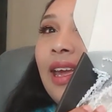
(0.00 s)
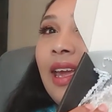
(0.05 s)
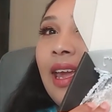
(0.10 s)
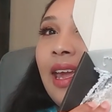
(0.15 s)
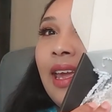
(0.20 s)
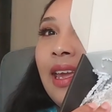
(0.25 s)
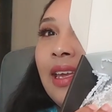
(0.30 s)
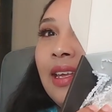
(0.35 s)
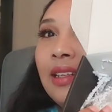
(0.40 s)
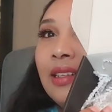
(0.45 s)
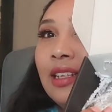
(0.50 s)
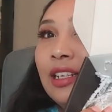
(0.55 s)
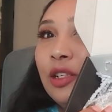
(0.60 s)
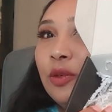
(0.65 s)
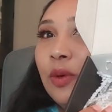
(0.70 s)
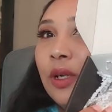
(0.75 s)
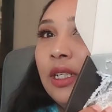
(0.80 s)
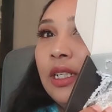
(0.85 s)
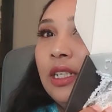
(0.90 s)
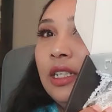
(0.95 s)
and that's
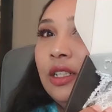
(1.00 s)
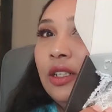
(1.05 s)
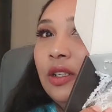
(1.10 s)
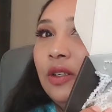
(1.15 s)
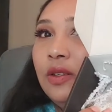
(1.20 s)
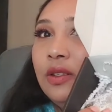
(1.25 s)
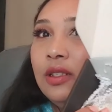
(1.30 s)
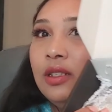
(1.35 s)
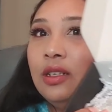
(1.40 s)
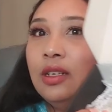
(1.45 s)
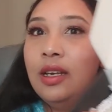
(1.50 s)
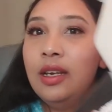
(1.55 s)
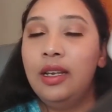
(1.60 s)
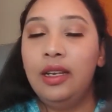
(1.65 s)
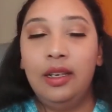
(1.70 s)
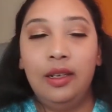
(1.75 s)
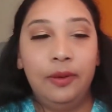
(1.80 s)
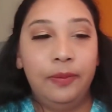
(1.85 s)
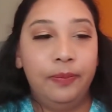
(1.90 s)
what it looks like.